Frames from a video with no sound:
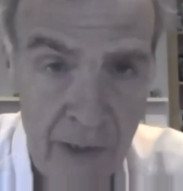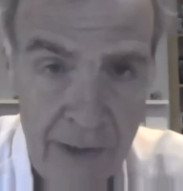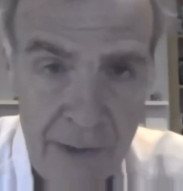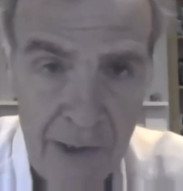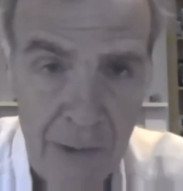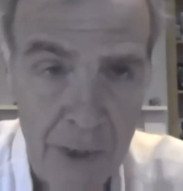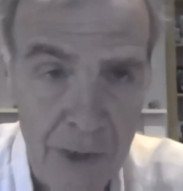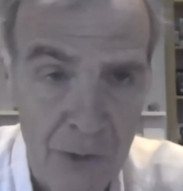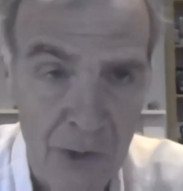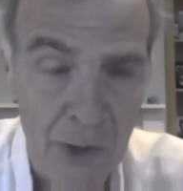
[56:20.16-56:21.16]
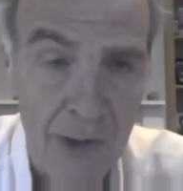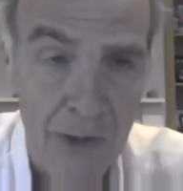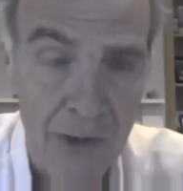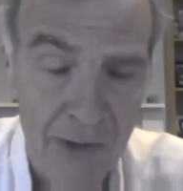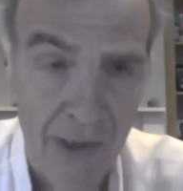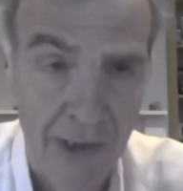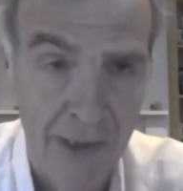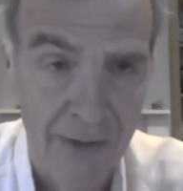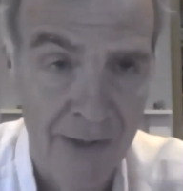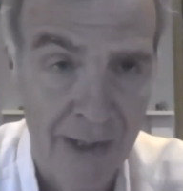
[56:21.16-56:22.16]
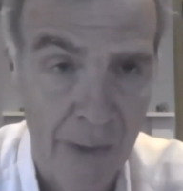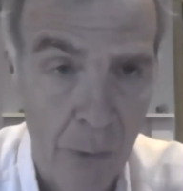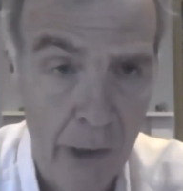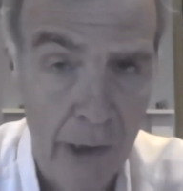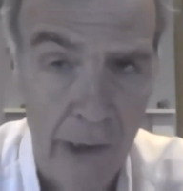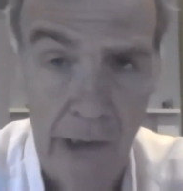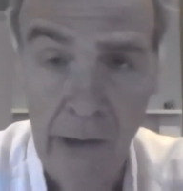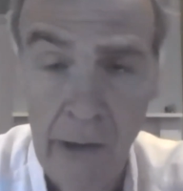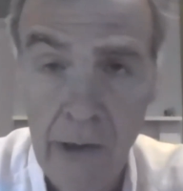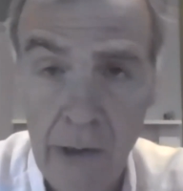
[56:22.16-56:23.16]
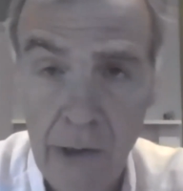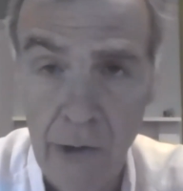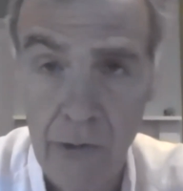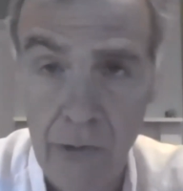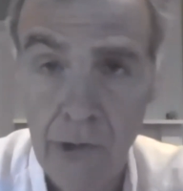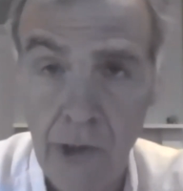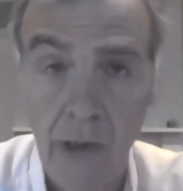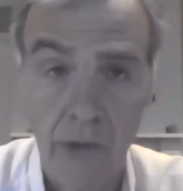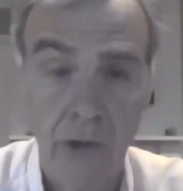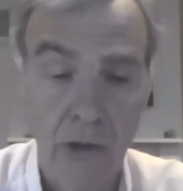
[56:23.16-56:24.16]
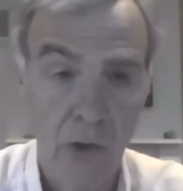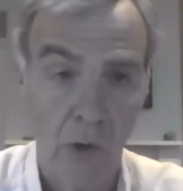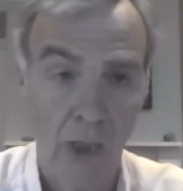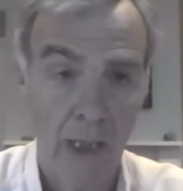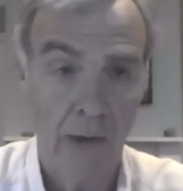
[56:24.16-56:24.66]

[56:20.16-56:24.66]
Now, when you start to think in that way, you start to look at